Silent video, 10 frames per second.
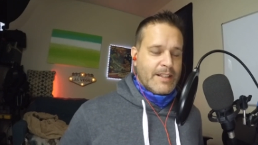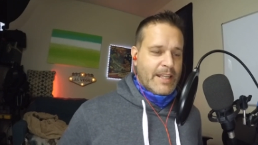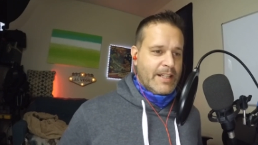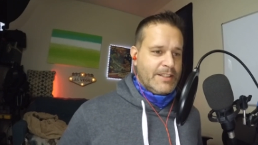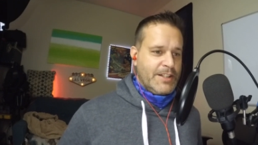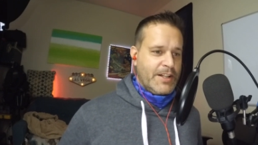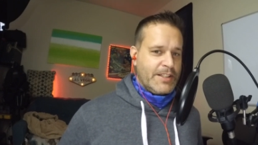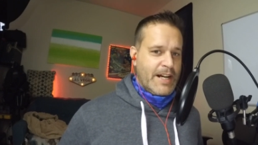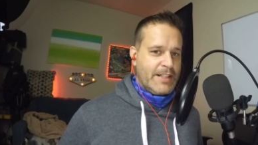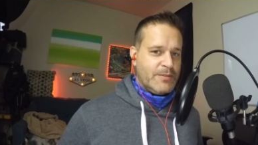ketogenic
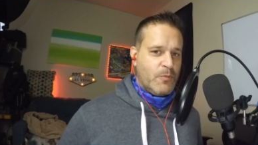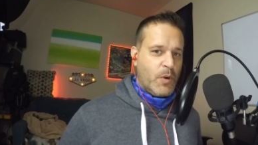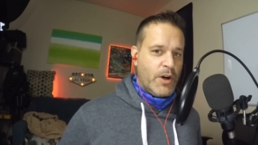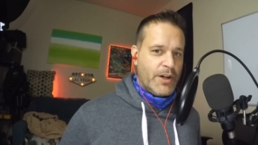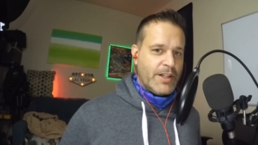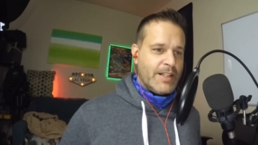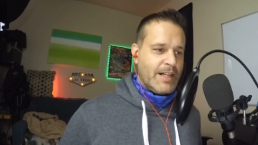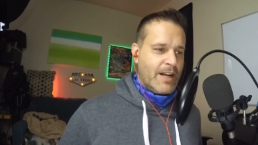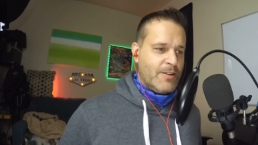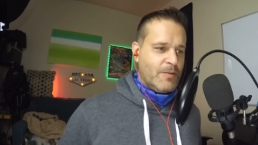diets work.
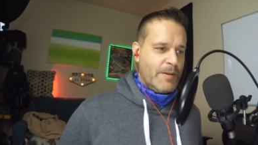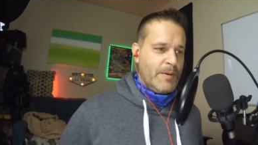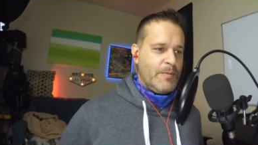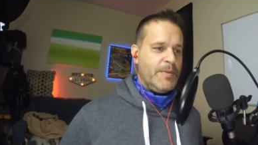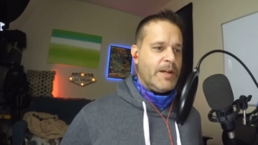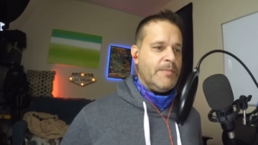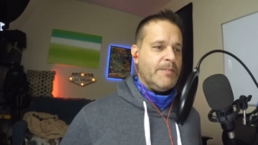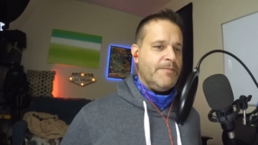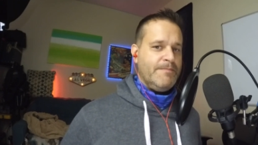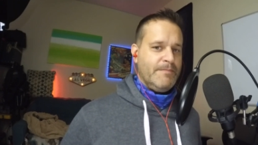I don't know why people make a big
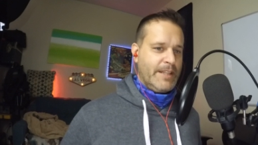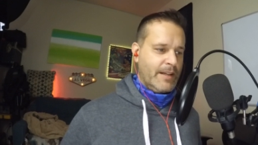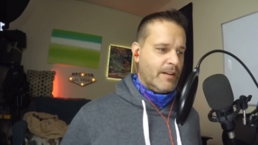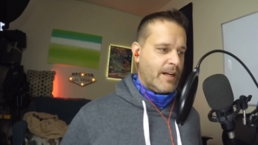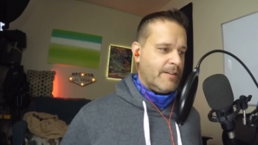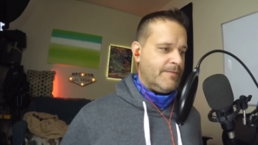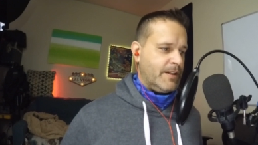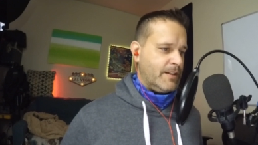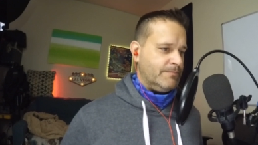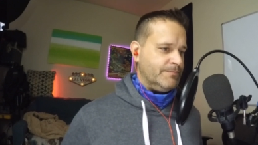deal out
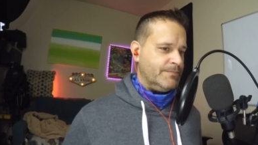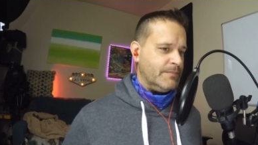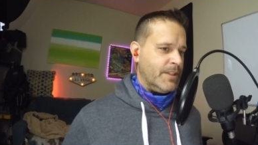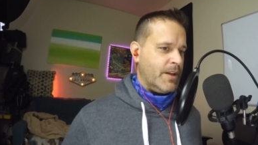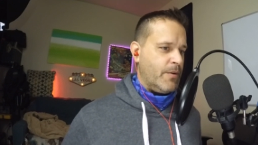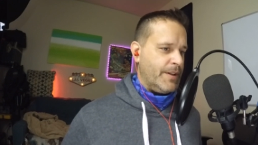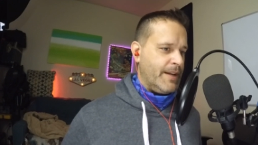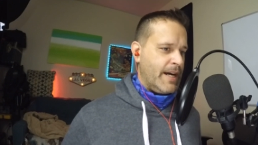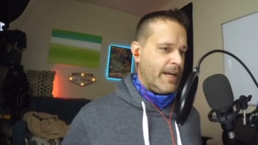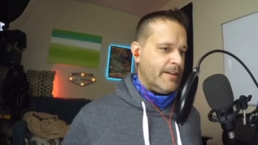of, you know, a
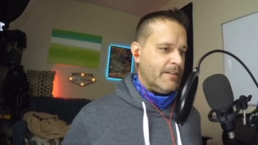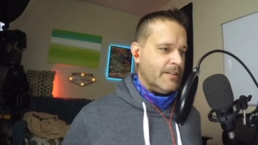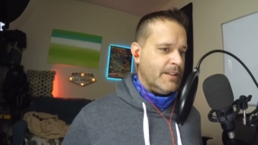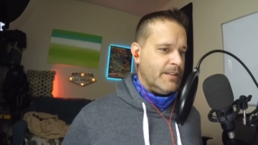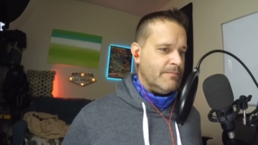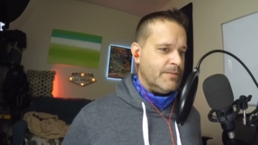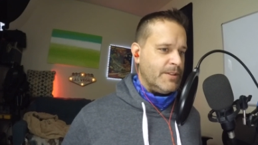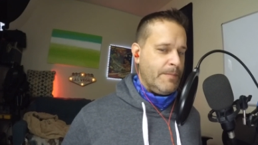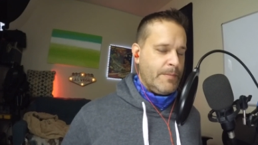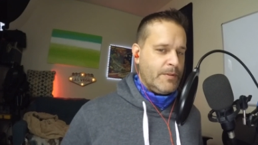diet.
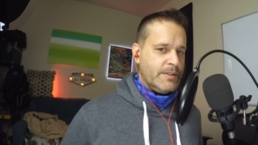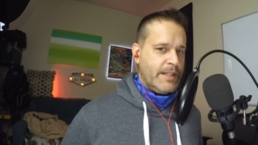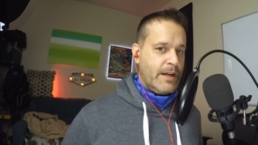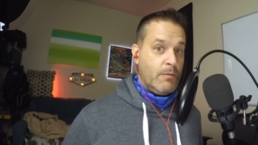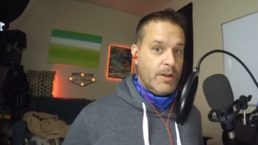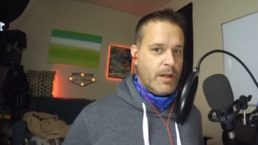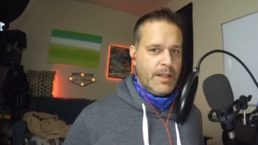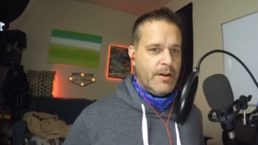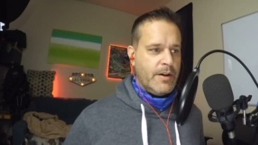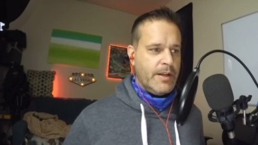Some people will say, well, you can
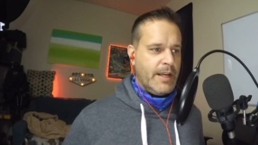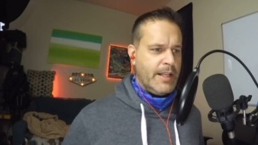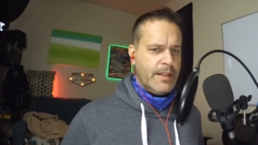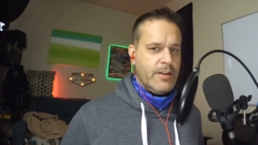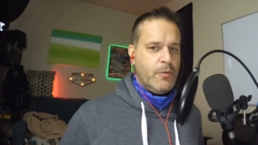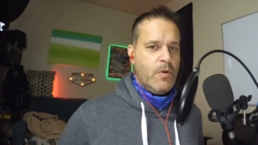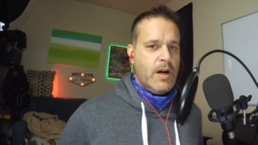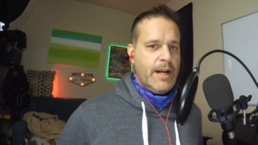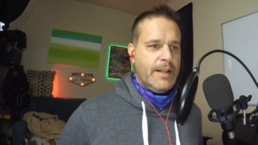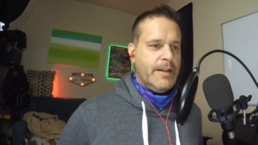eat anything you
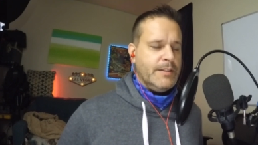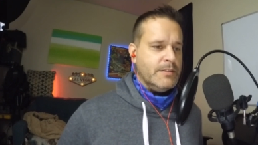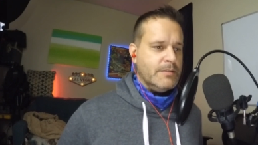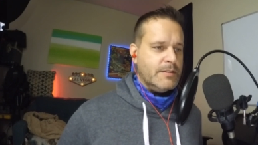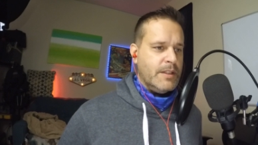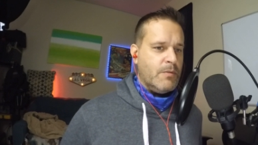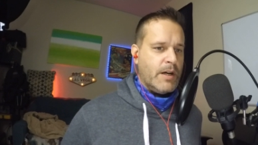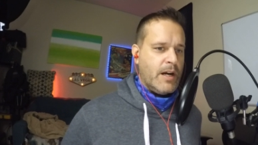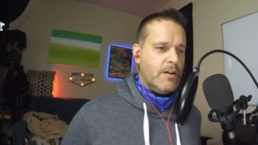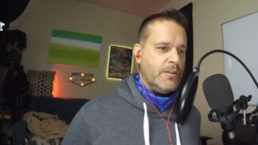want and still
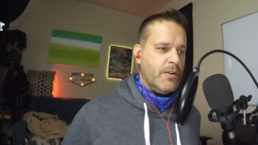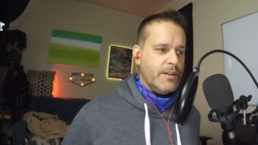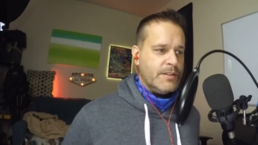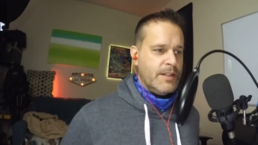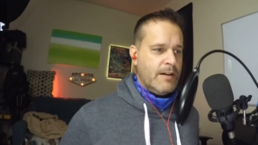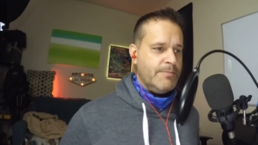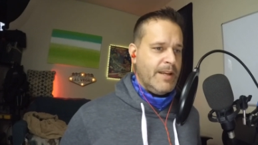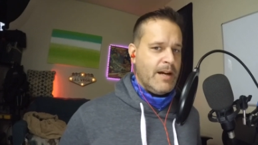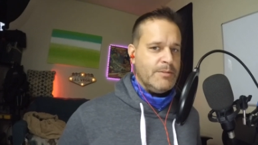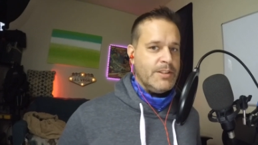work out and do all this stuff.
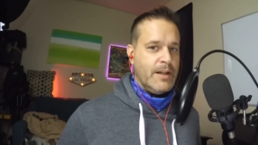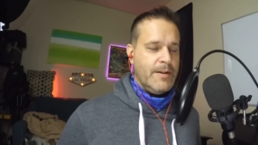Yeah, but